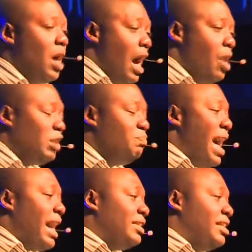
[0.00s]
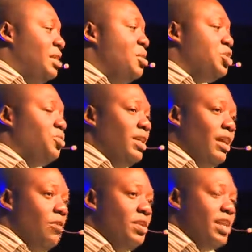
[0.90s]
I looked back at this industry
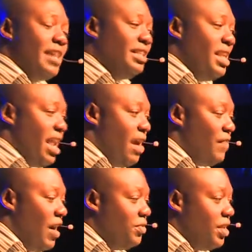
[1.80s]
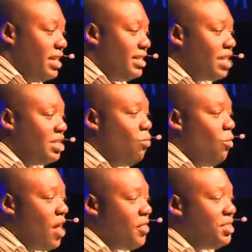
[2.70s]
only yesterday and I found that it's actually
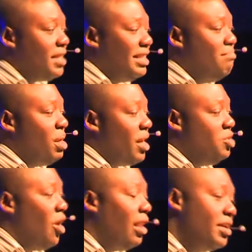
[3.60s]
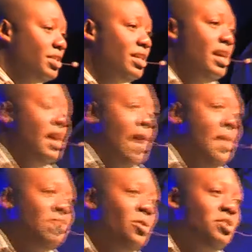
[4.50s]
worth $16 billion and
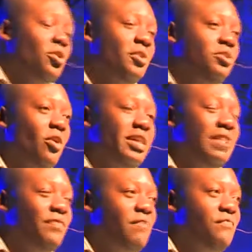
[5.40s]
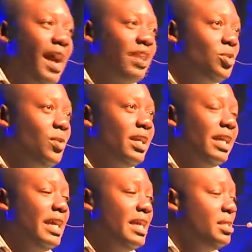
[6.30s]
this not, not, not even factoring
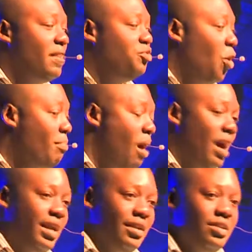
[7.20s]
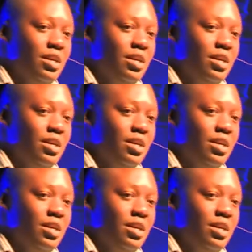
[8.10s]
in the drone market.